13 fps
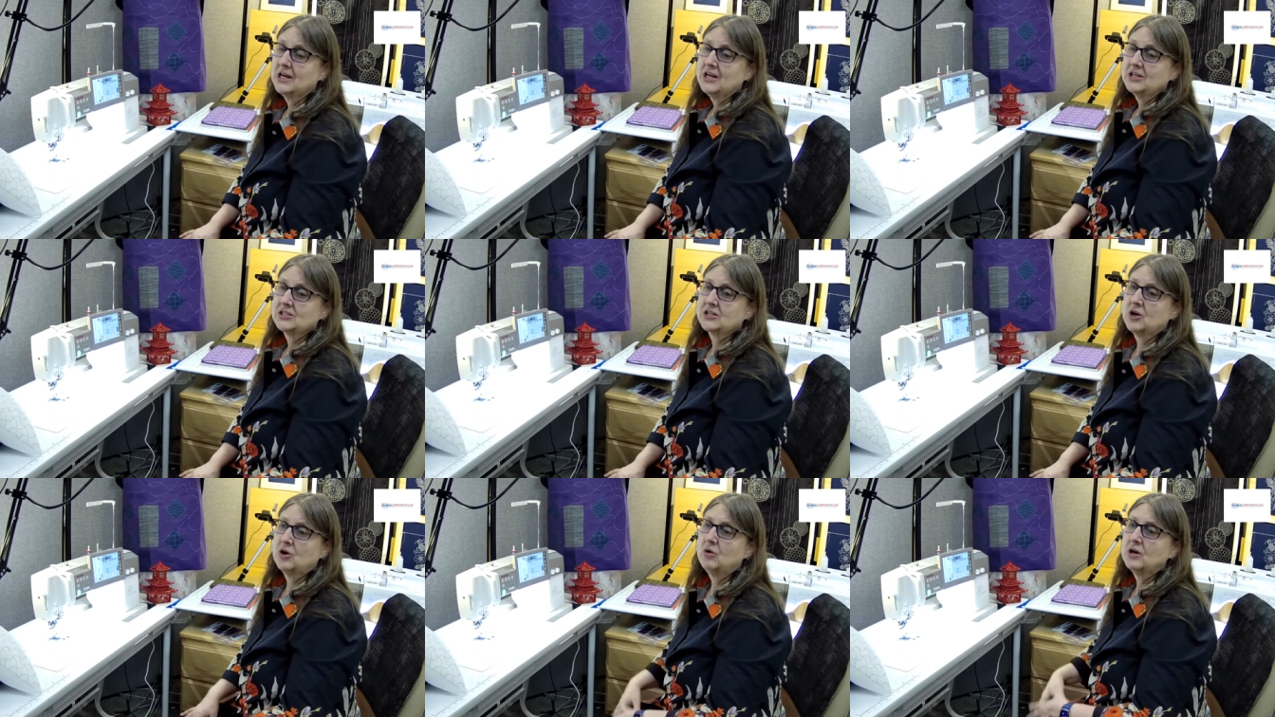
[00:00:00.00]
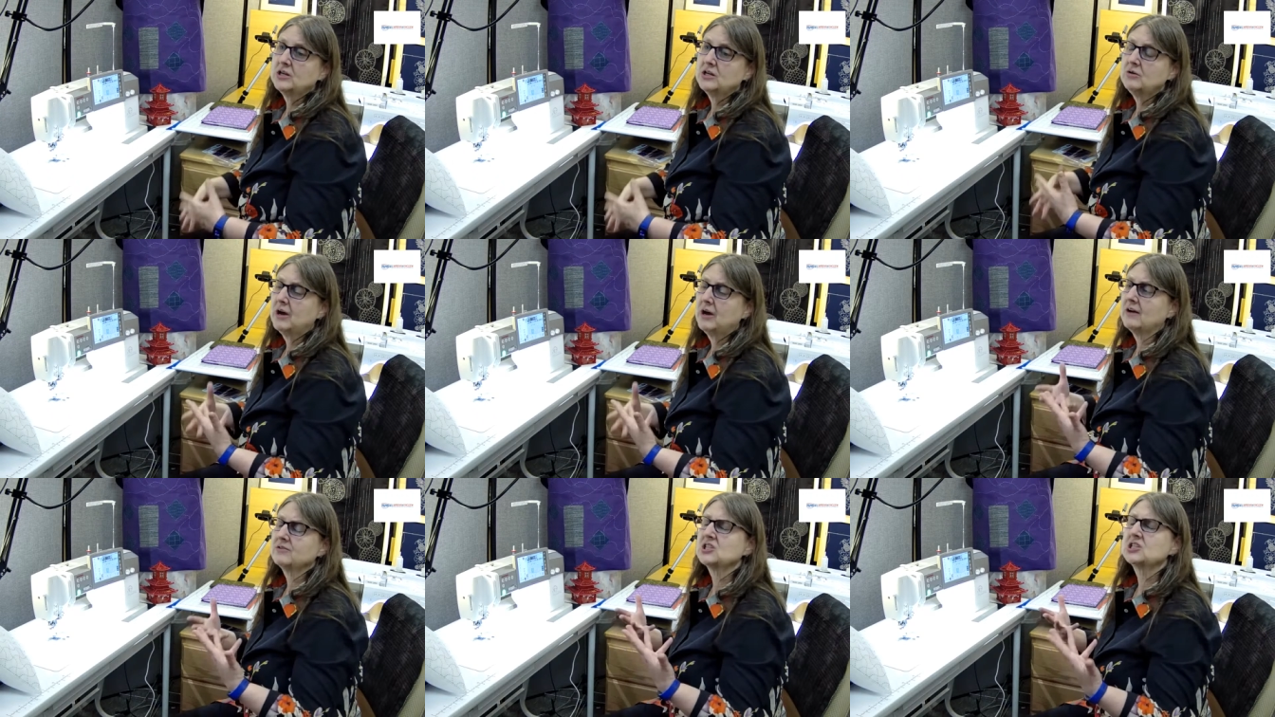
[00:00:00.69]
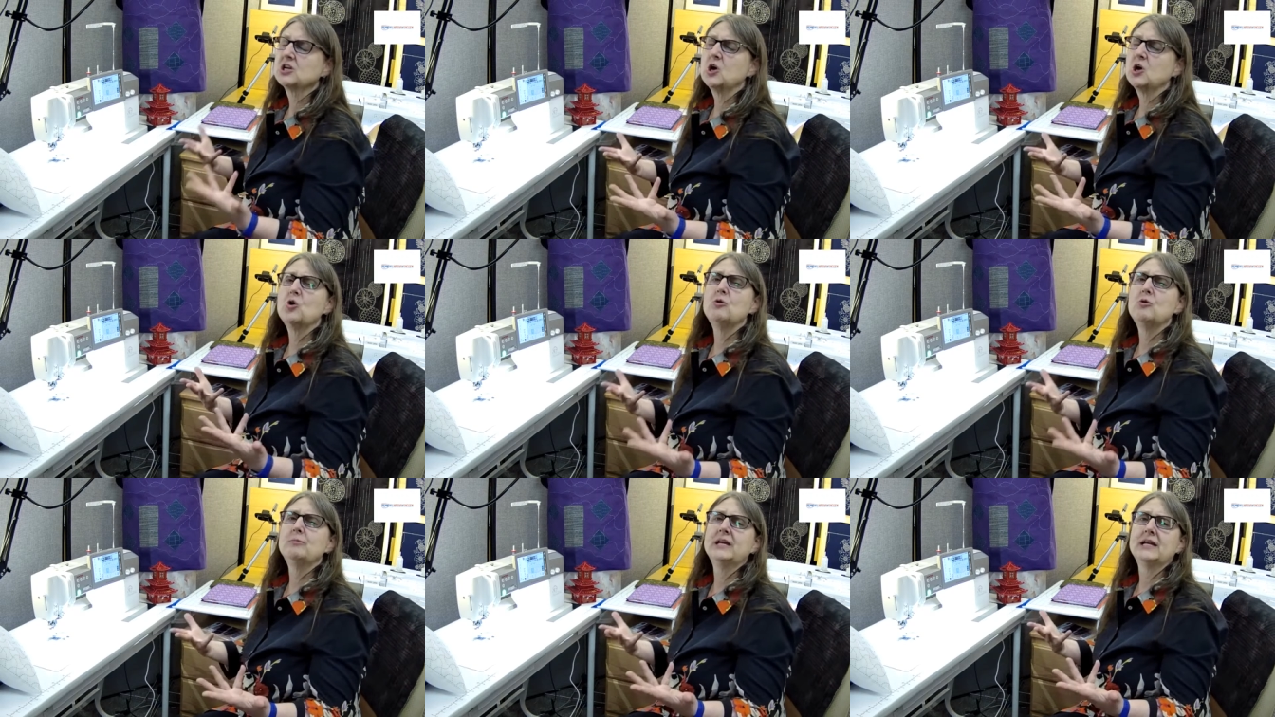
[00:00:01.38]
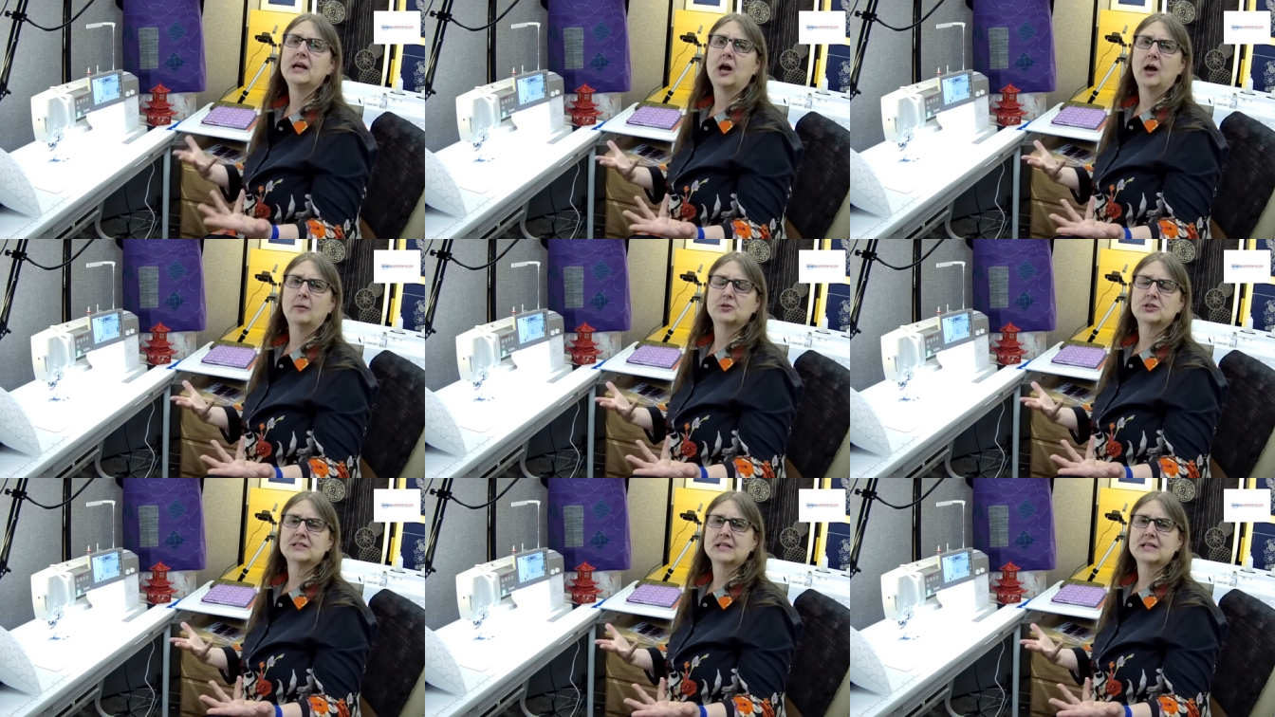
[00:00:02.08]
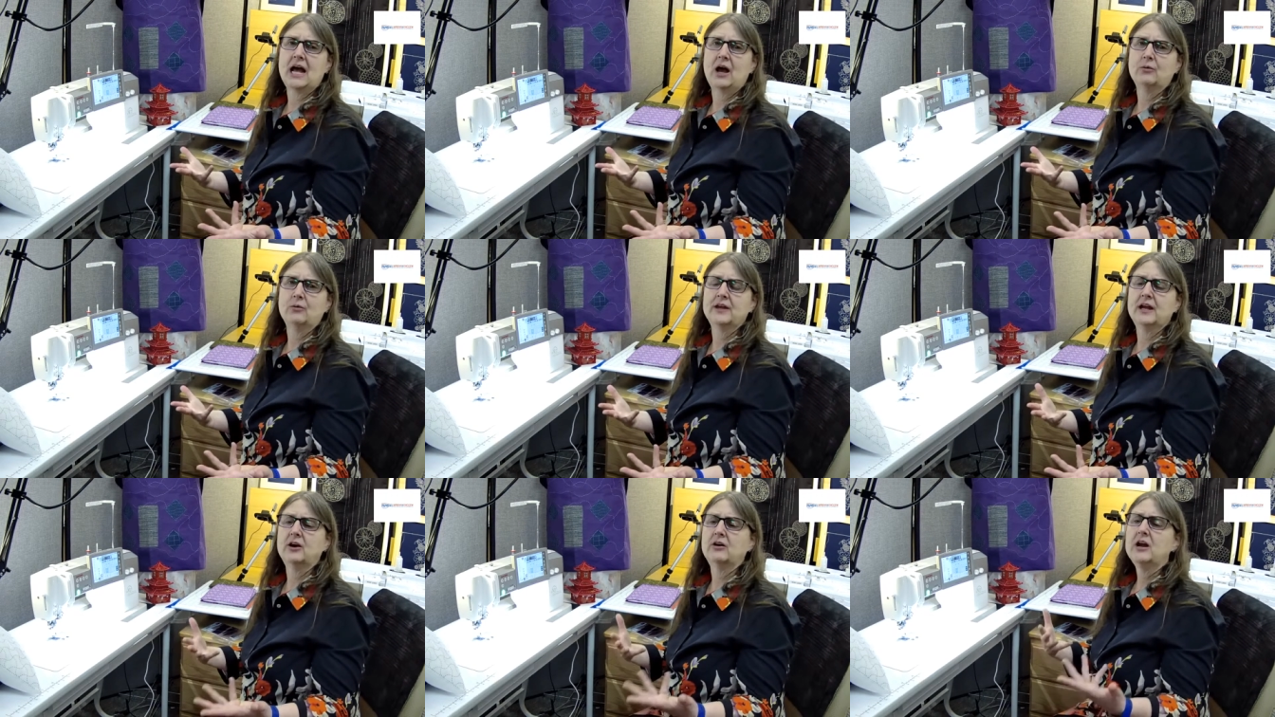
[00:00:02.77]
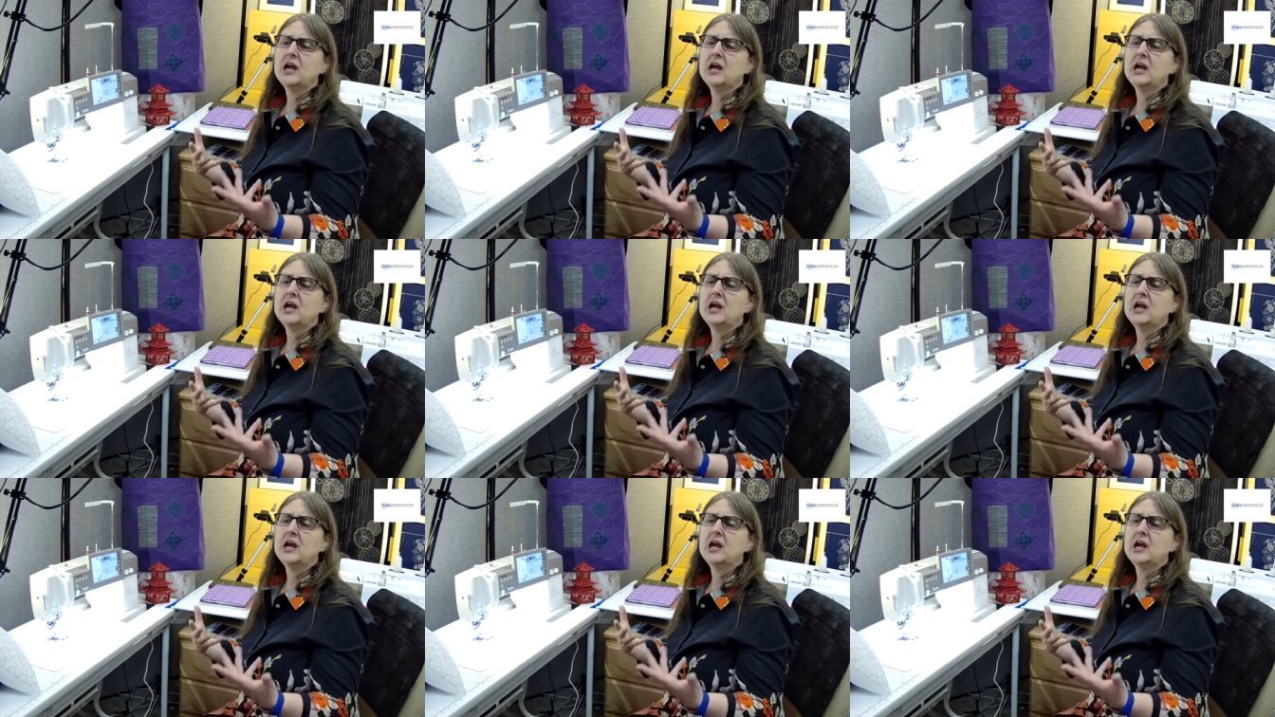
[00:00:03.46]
So you have so many options out there.